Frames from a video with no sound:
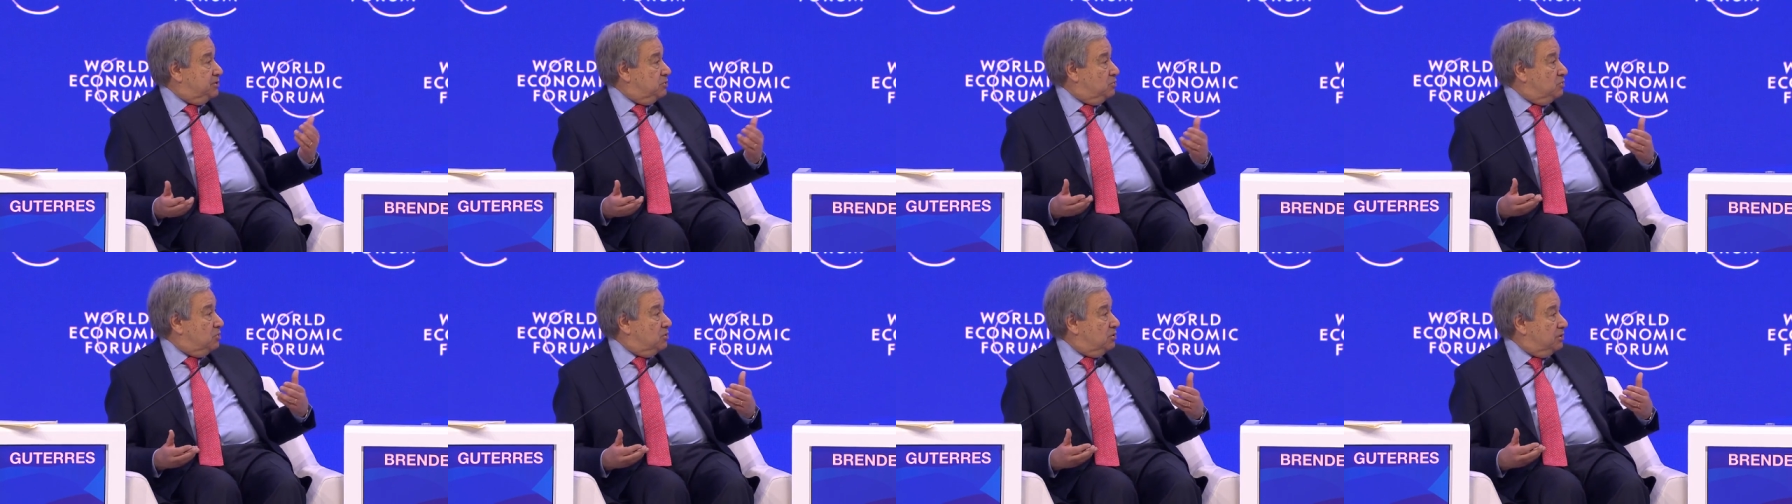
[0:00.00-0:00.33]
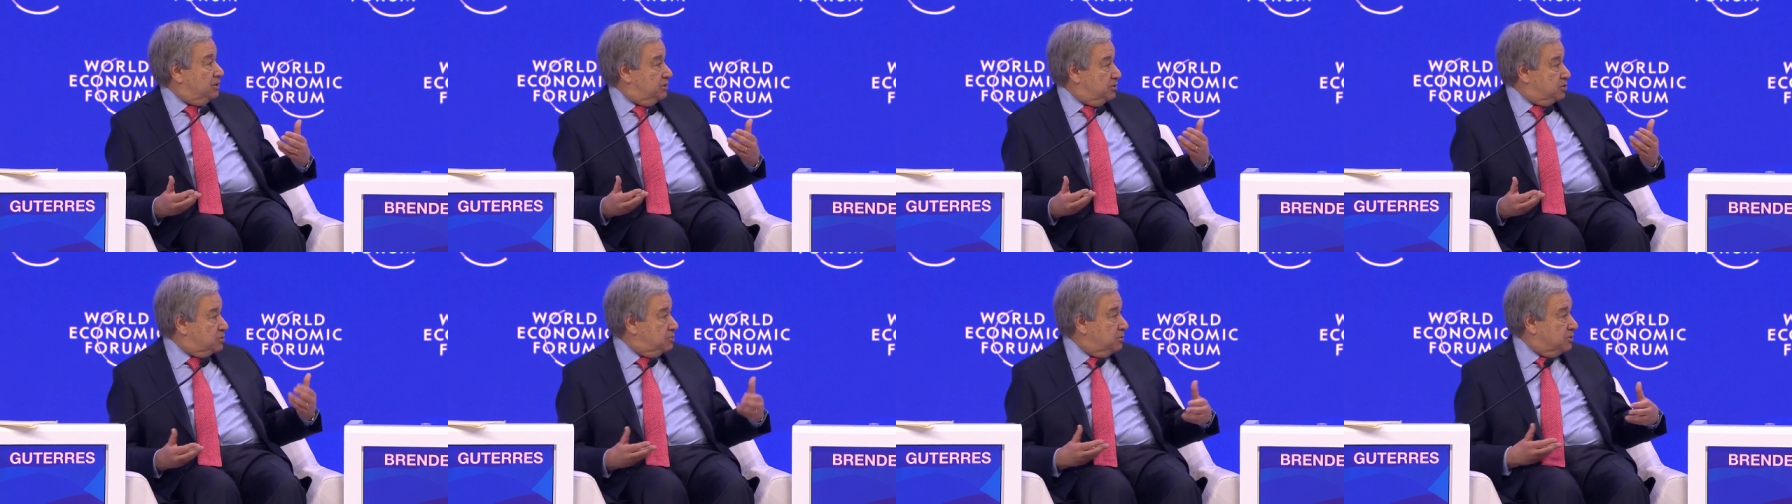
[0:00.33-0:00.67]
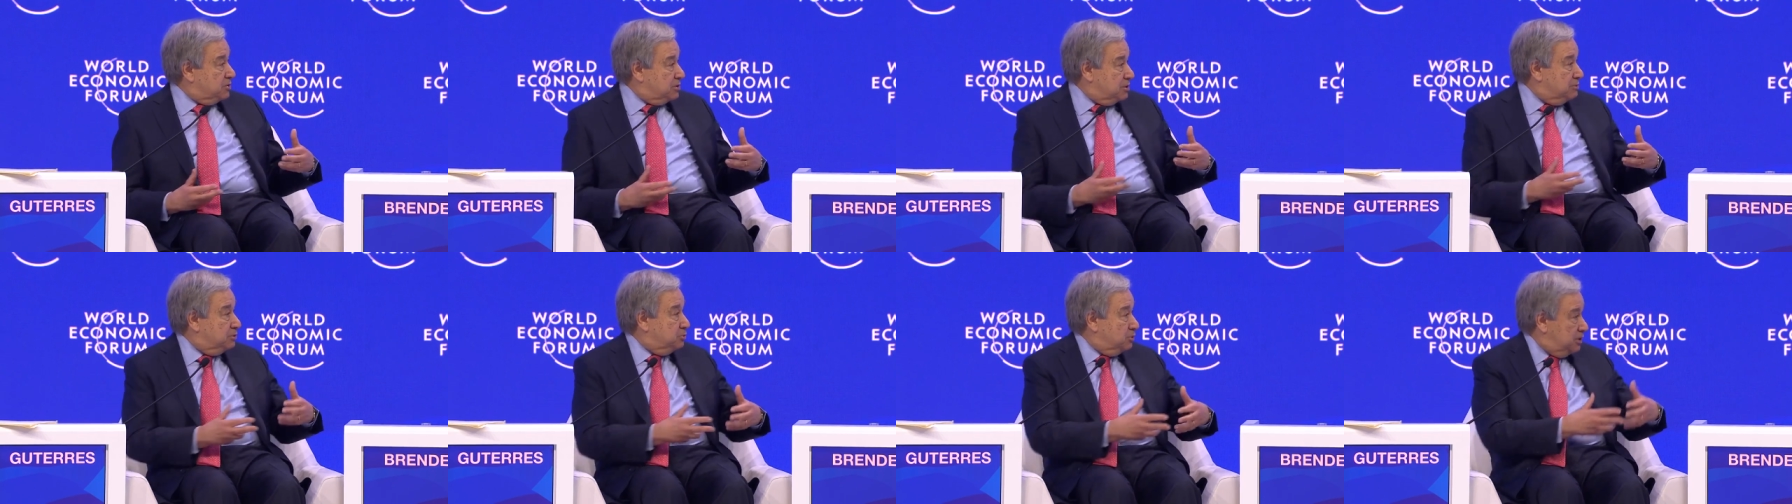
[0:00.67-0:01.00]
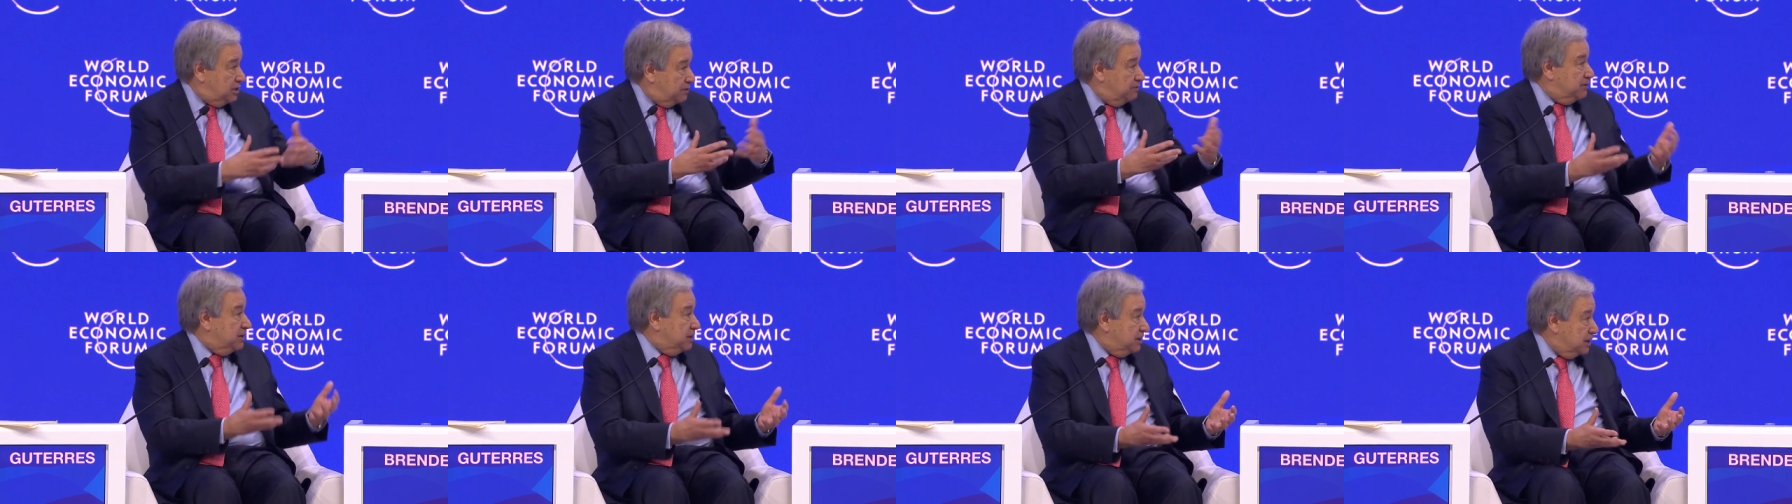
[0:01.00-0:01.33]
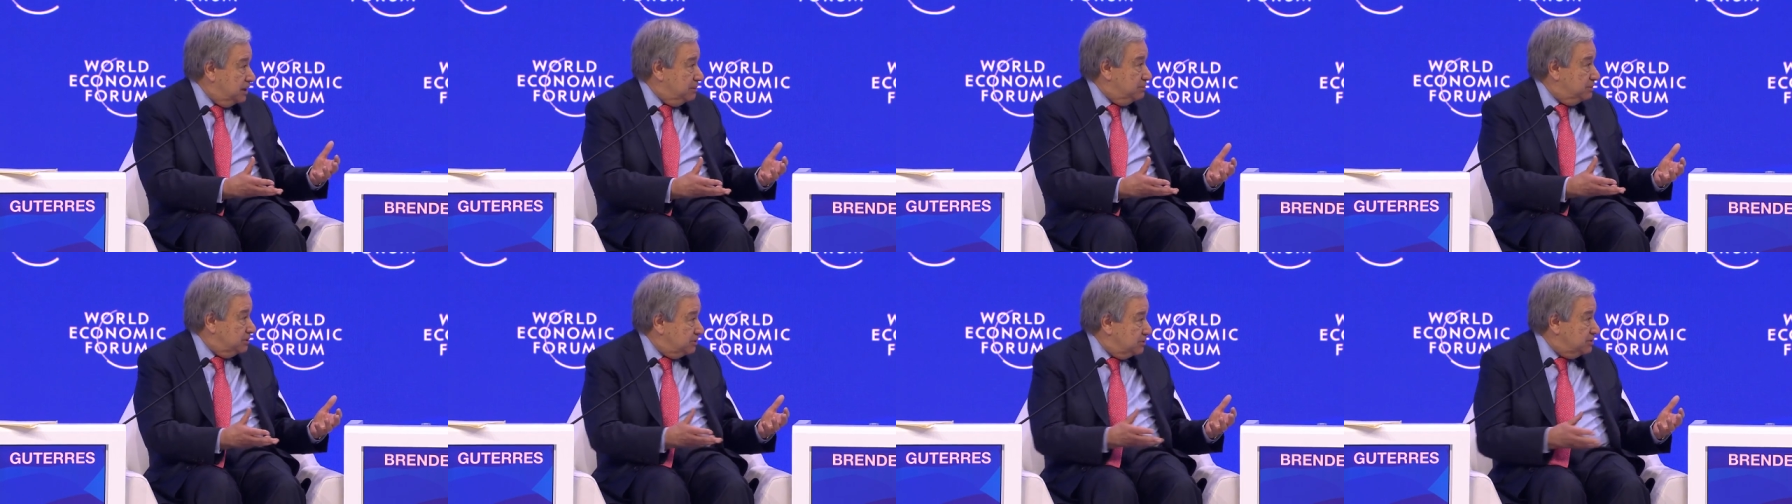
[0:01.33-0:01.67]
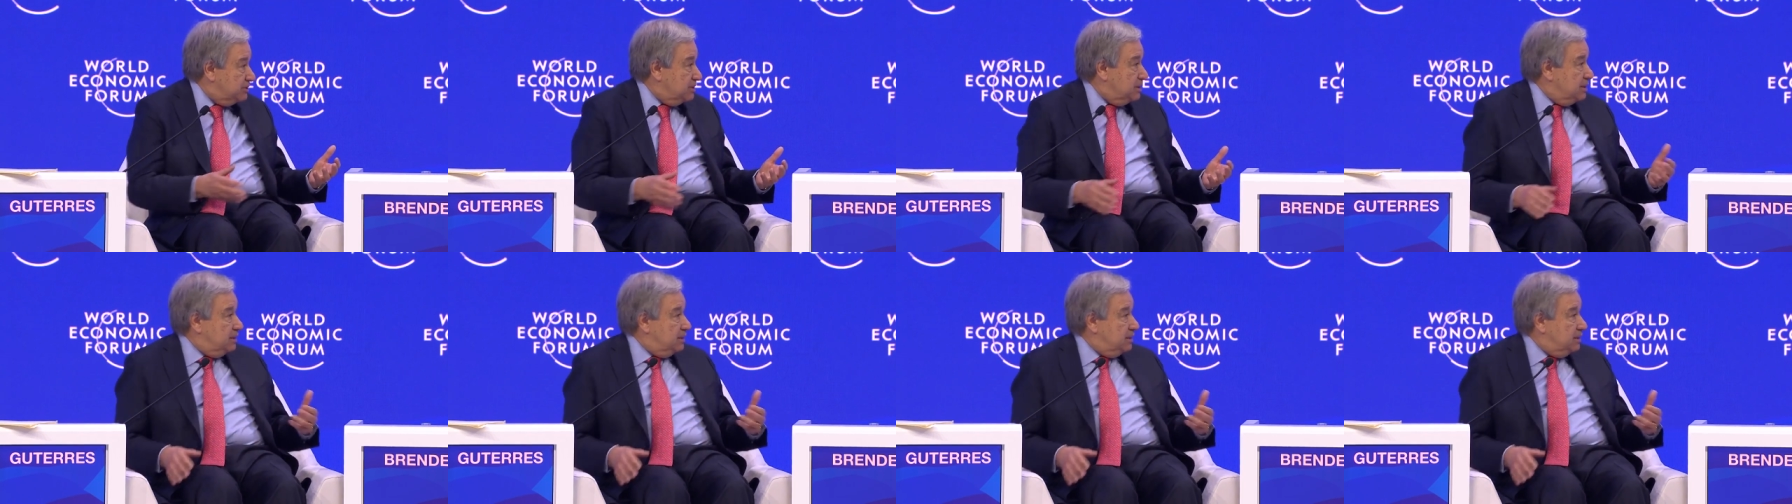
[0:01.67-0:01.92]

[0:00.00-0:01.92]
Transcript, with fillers: in war, it's possible to have an agreement